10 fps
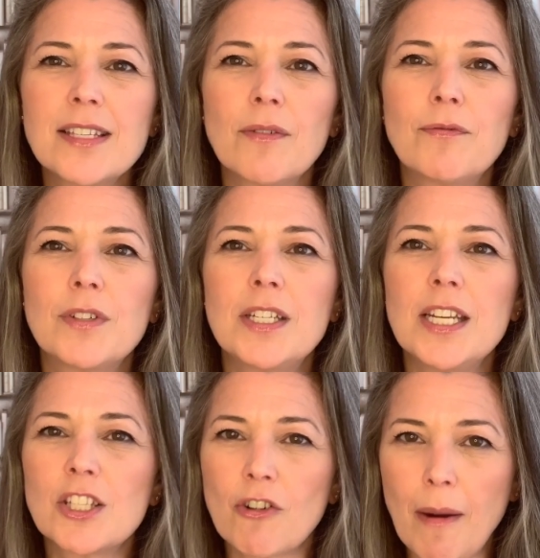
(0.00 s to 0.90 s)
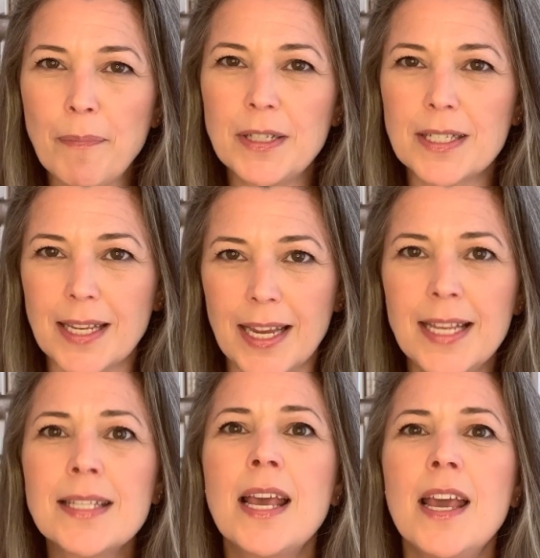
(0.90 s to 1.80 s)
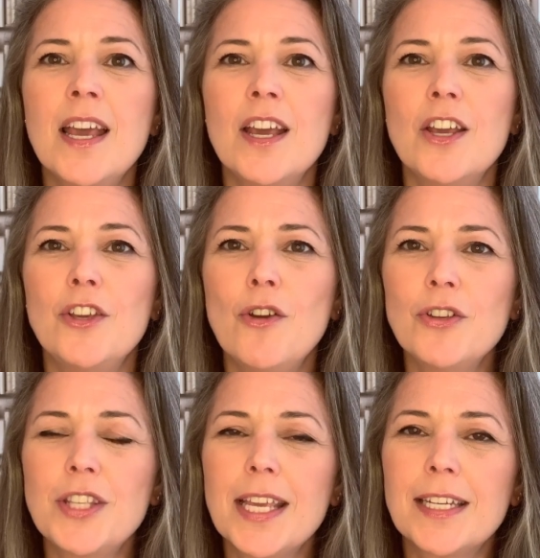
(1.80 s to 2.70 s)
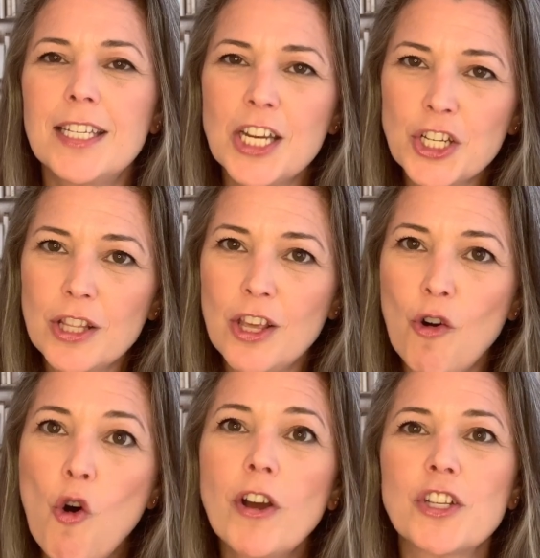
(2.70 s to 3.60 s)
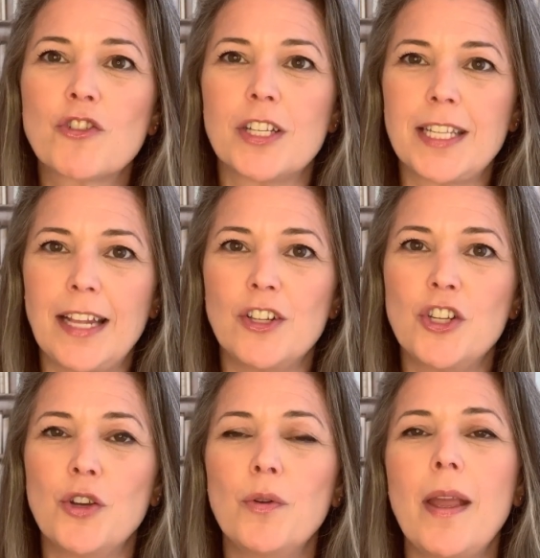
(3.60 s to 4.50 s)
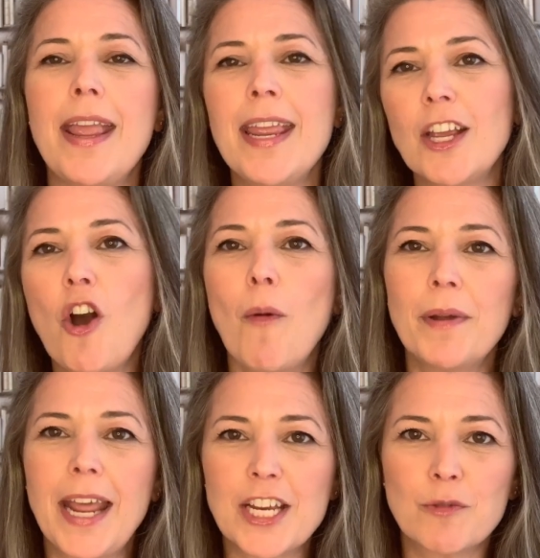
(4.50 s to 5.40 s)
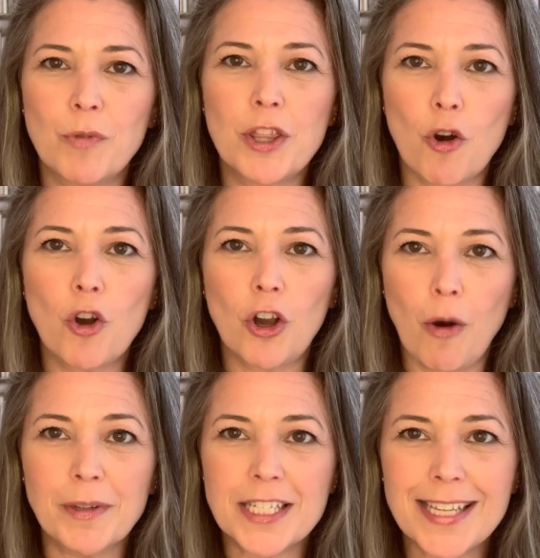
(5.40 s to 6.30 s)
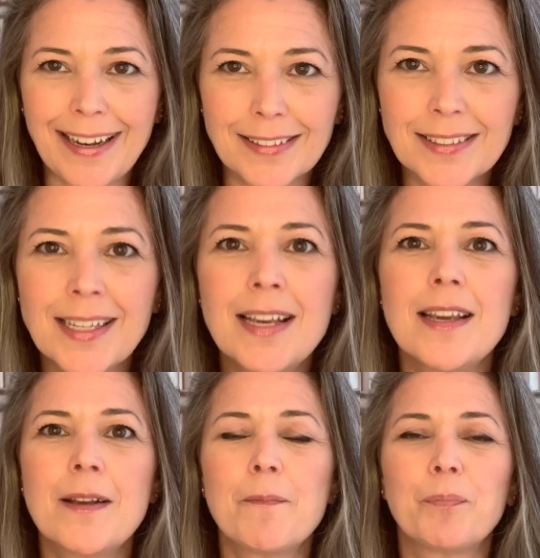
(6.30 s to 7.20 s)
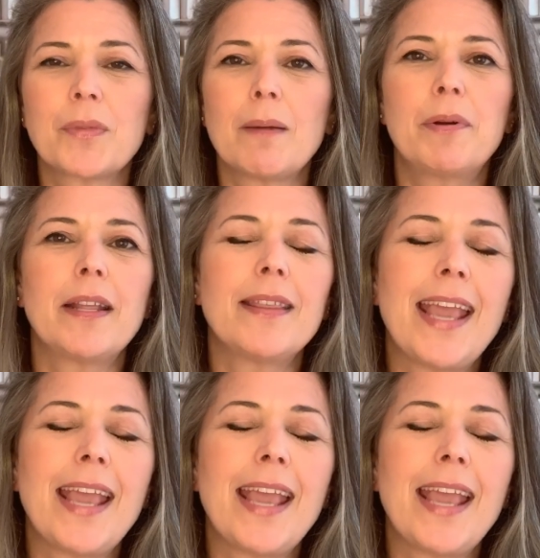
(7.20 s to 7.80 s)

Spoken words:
of discrepancies, use the addition the orchestra sends you in combination with your common sense. But at the